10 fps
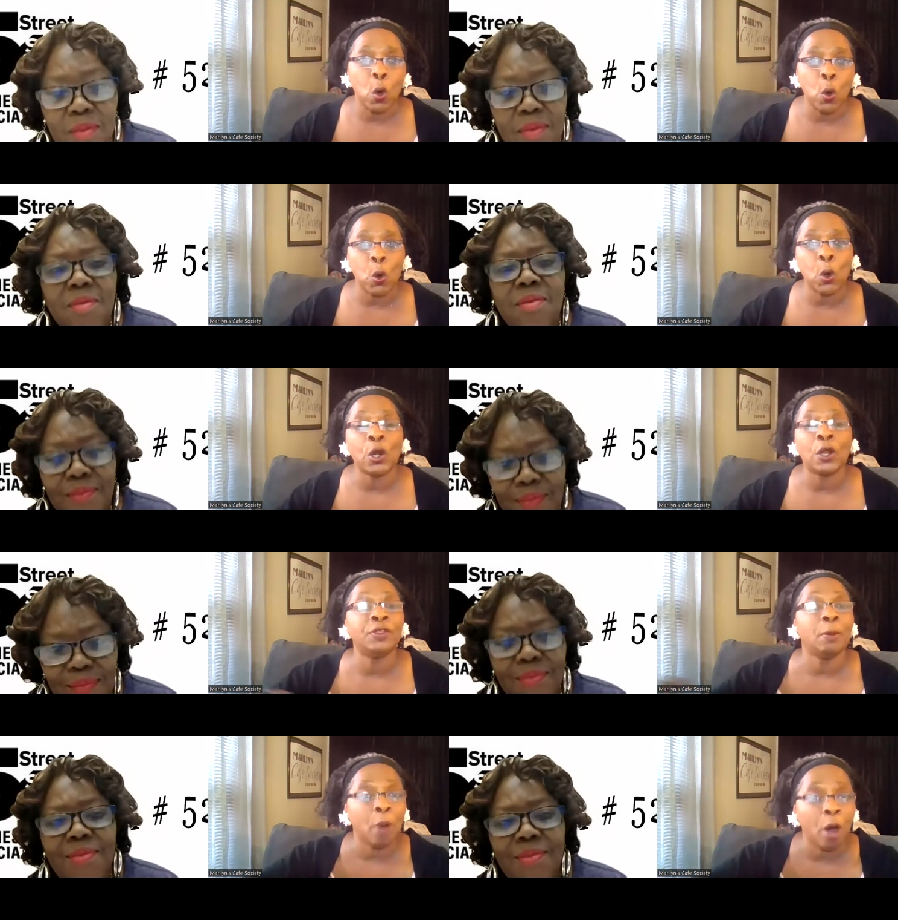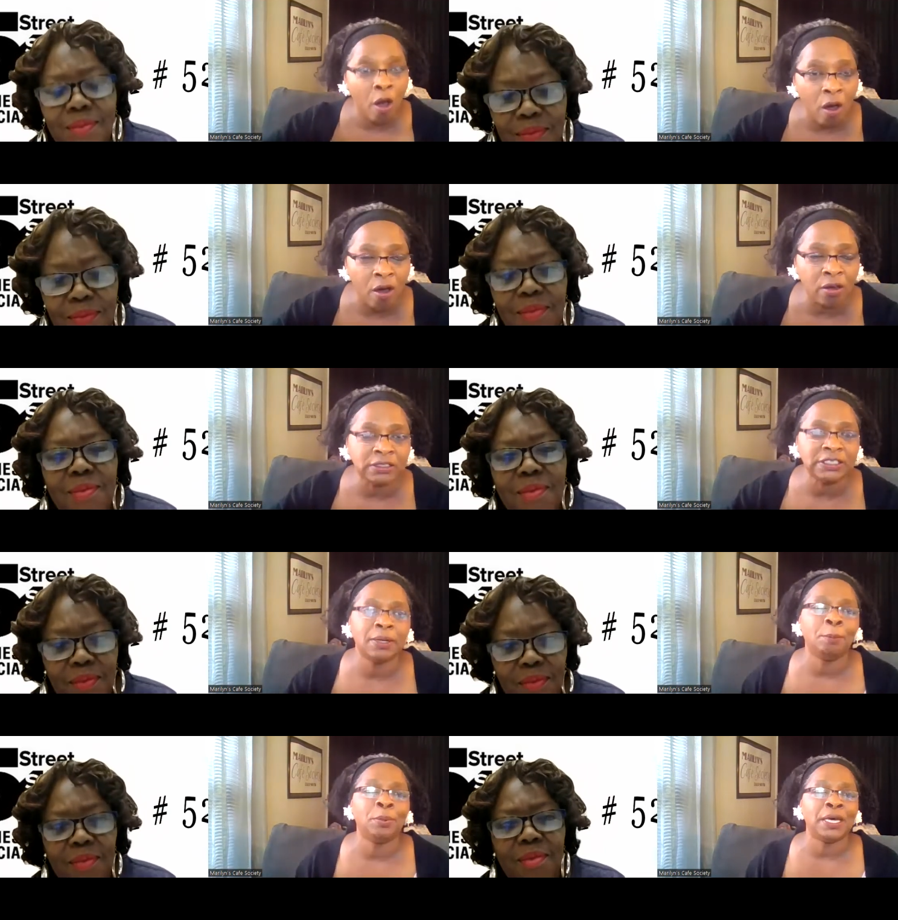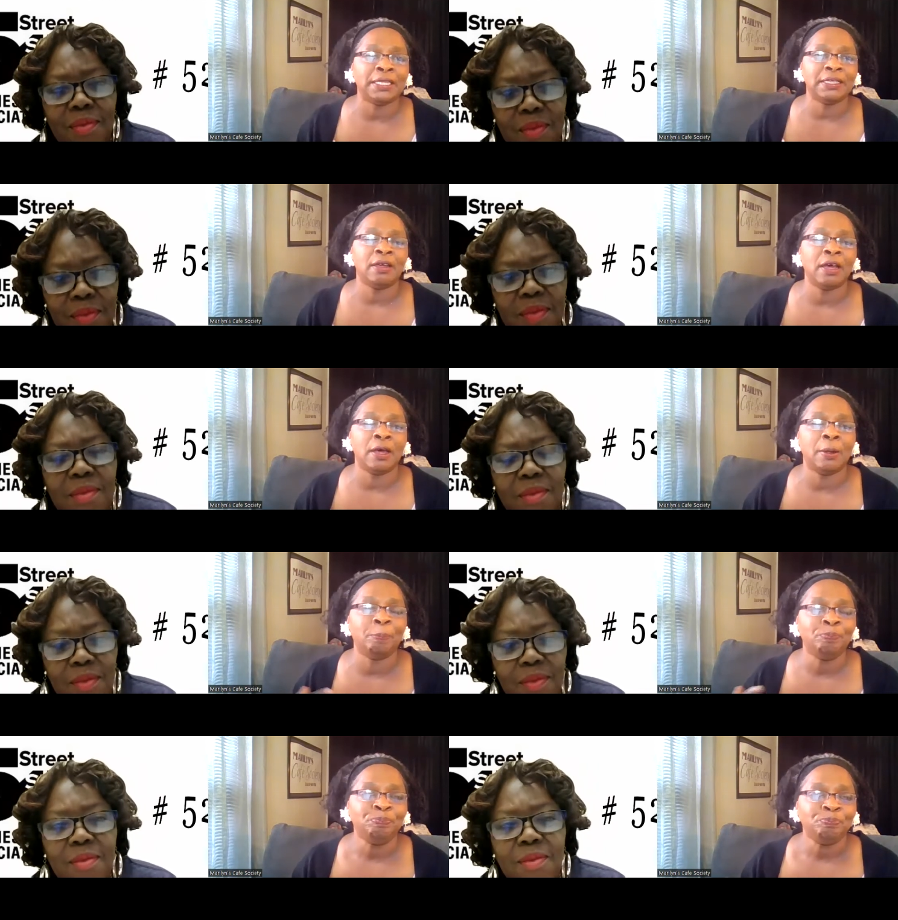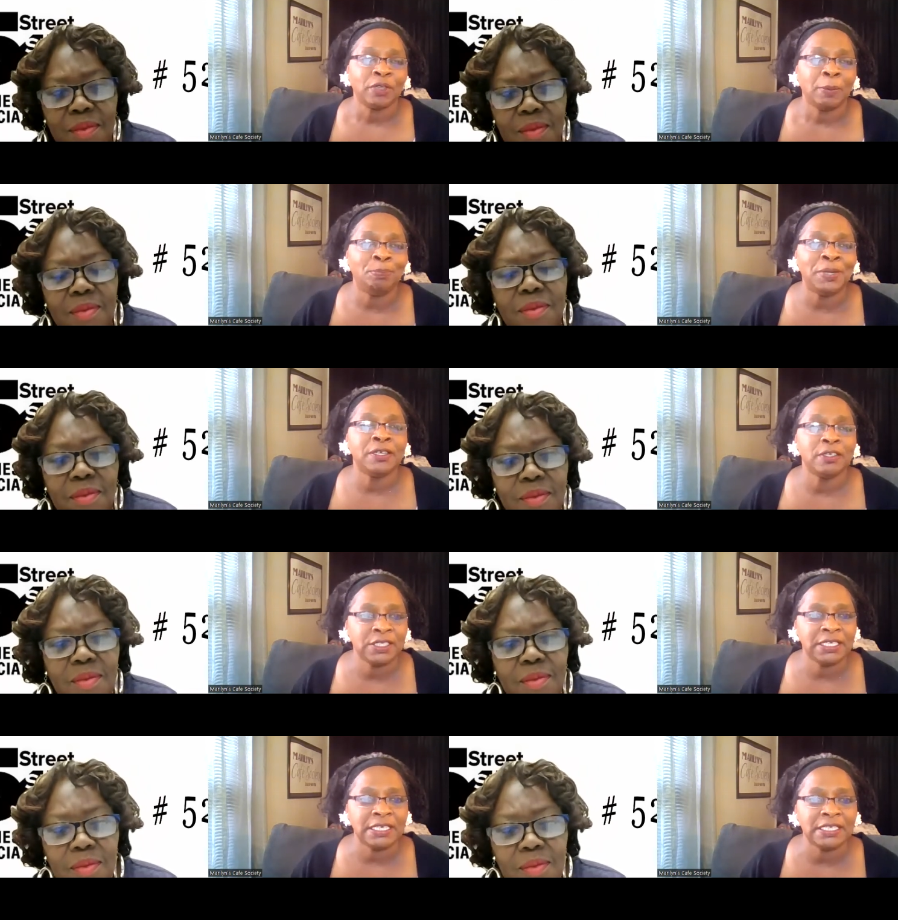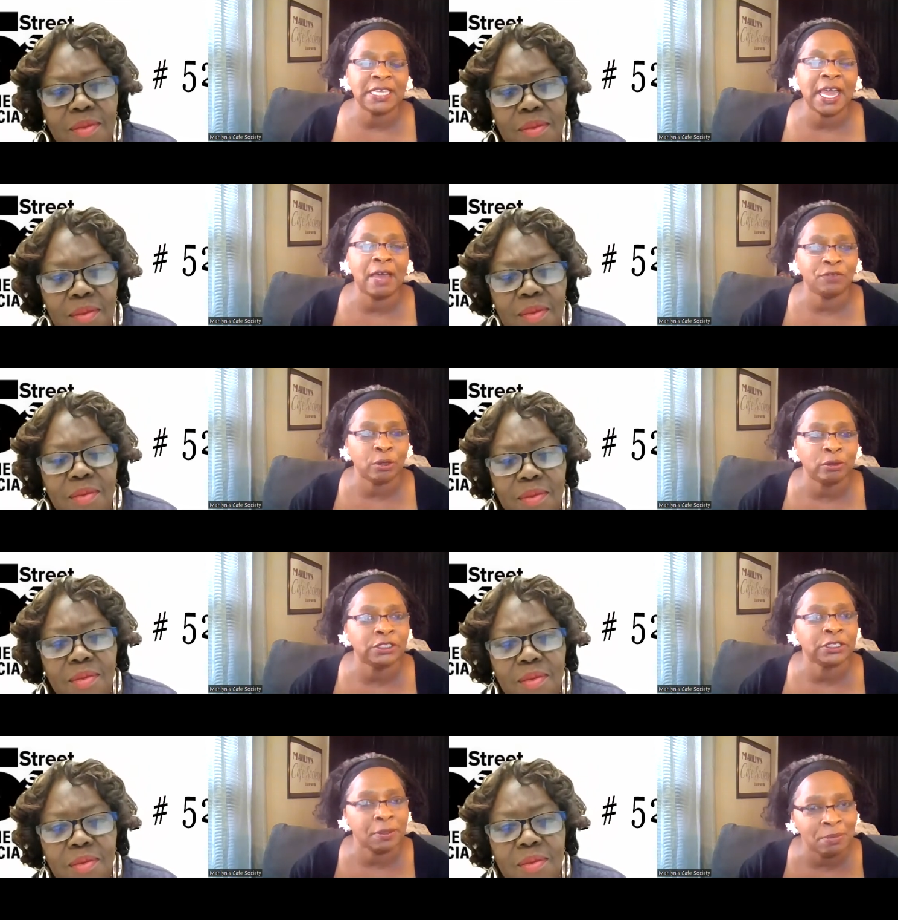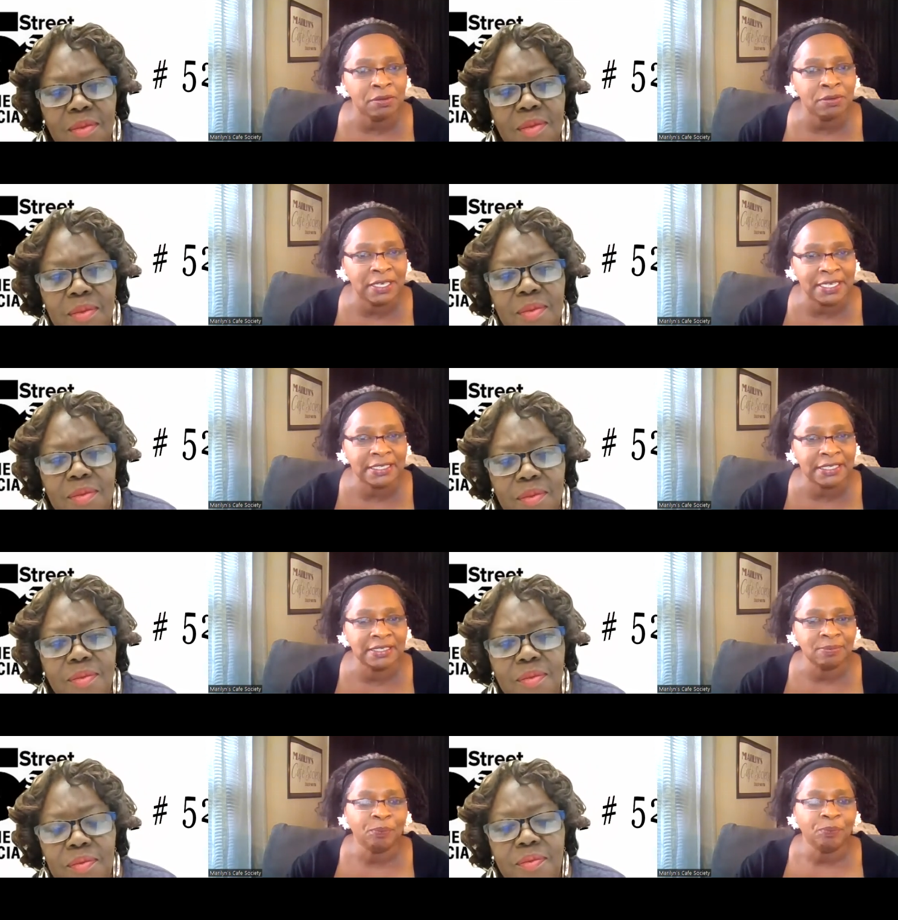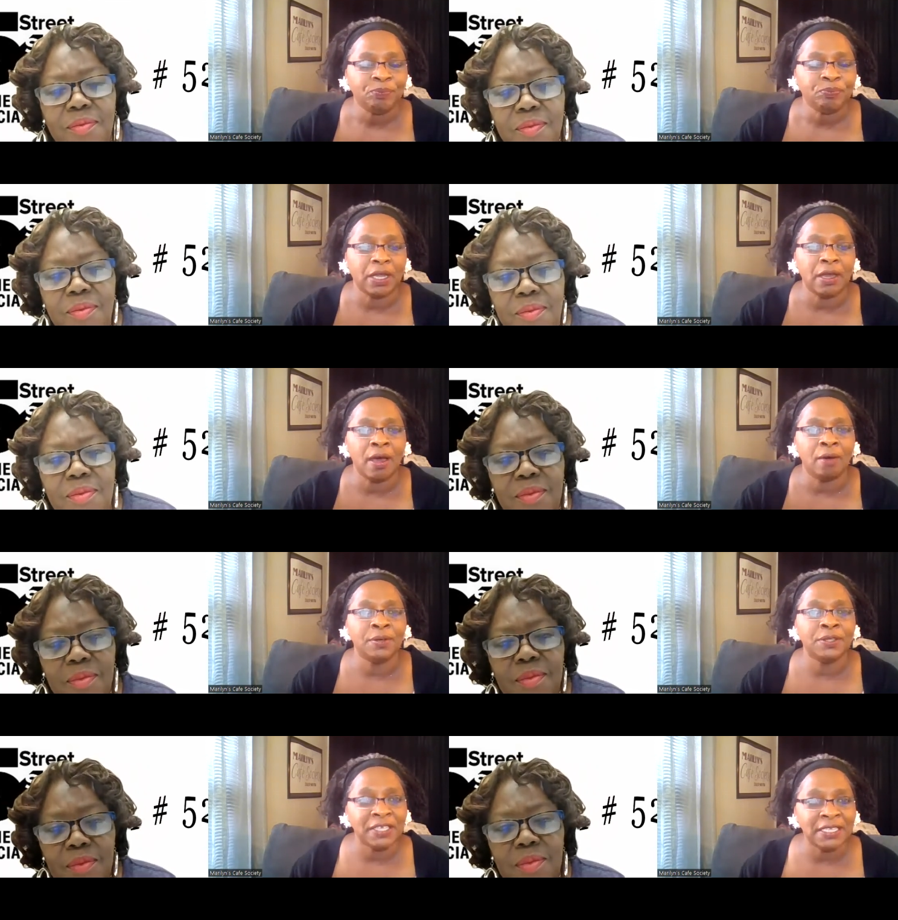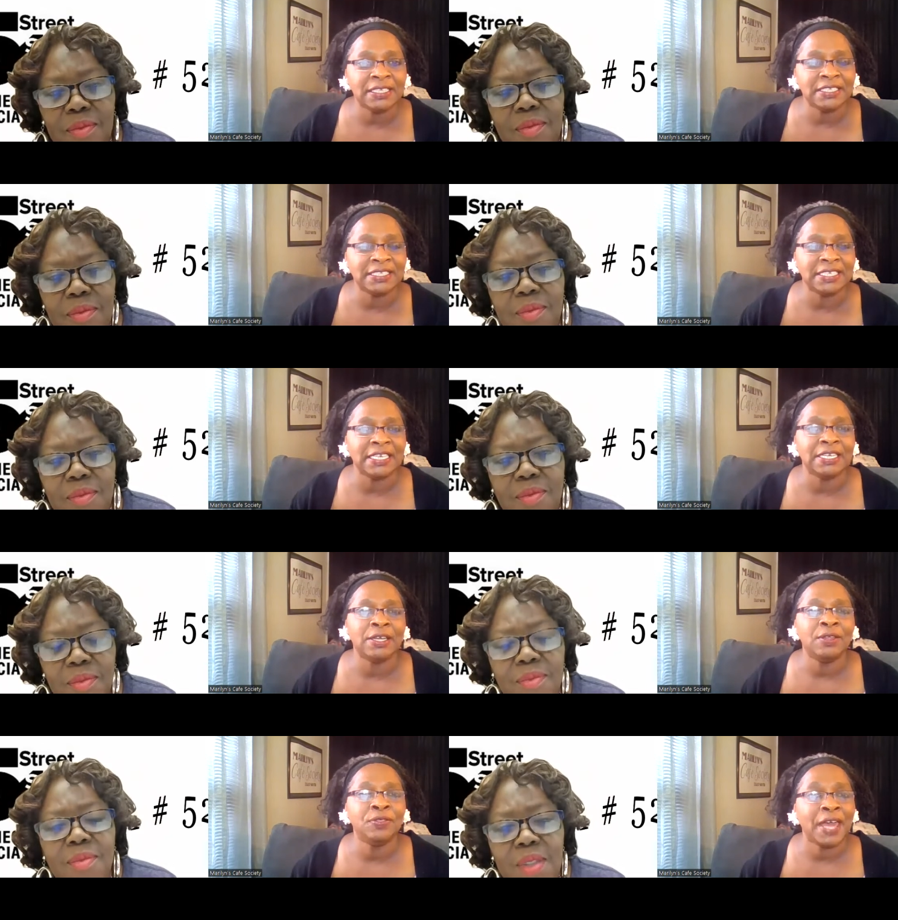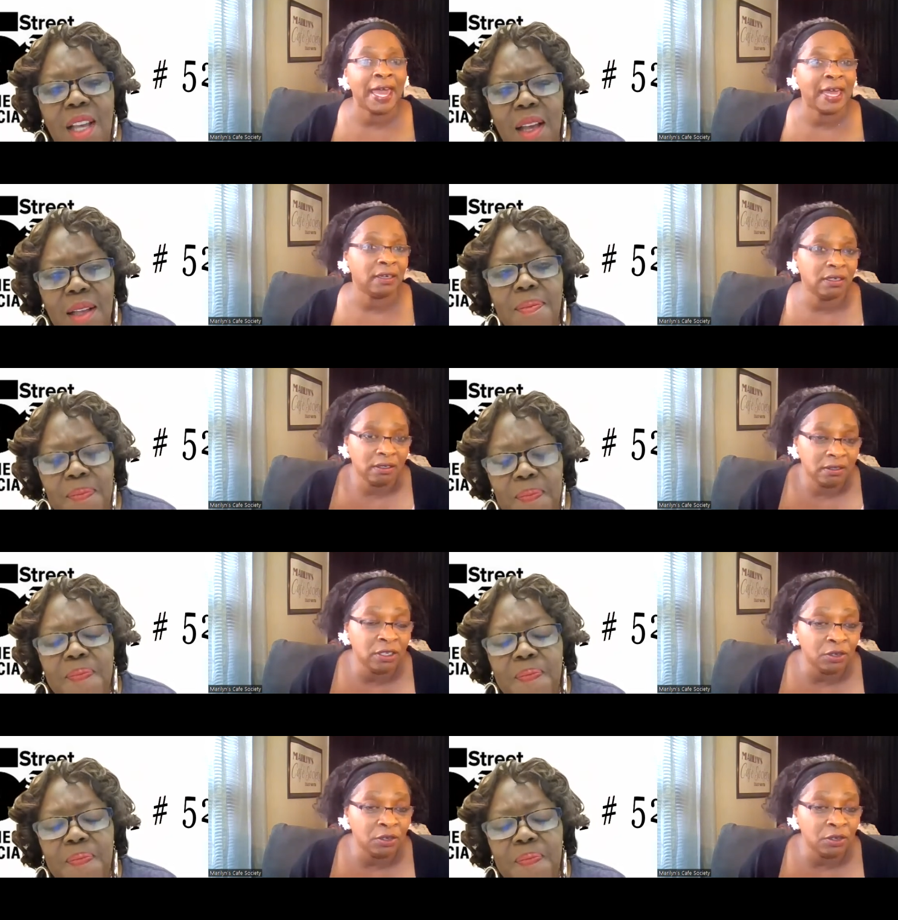Speaker 1: or the malls but um, bigger cities have those communities uh, within the city that yeah.